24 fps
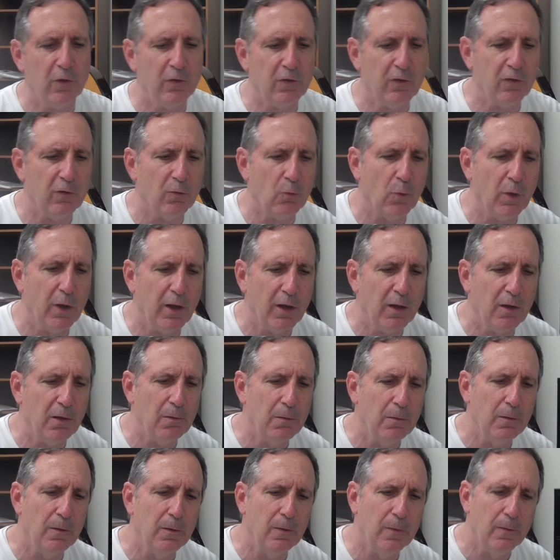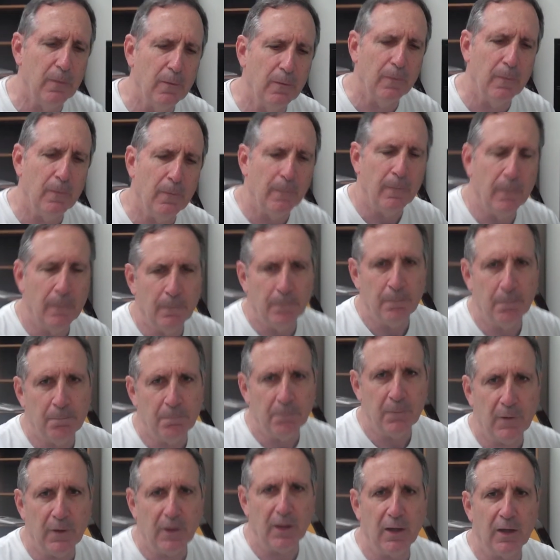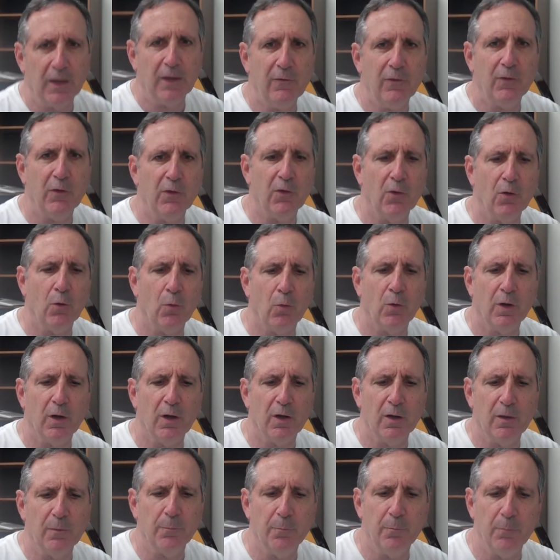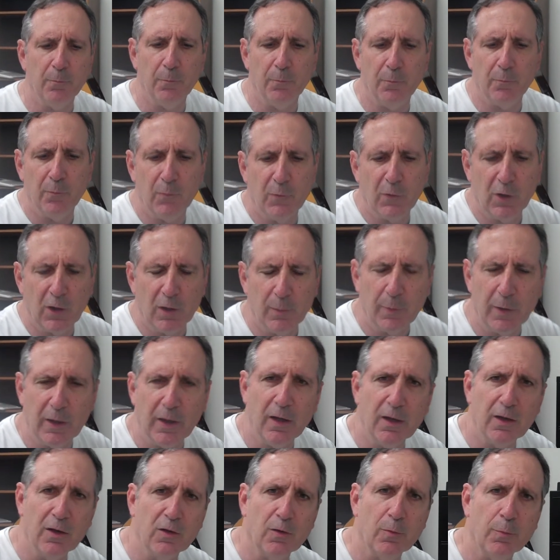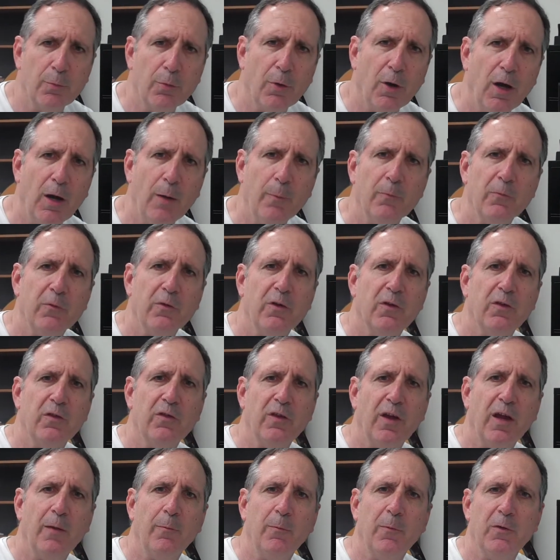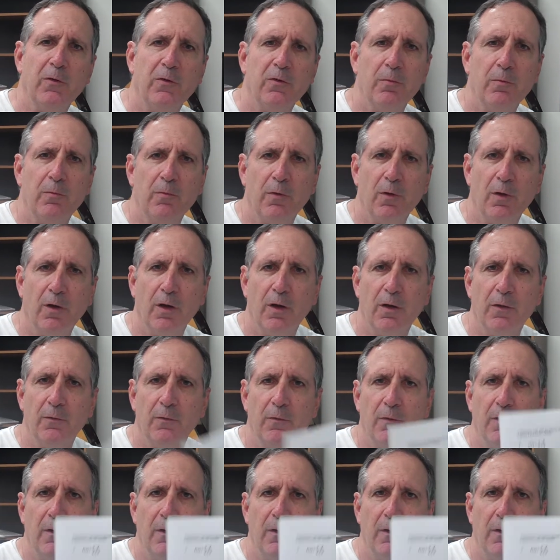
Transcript: us as well. And even though you're going to be getting your problems and assignments on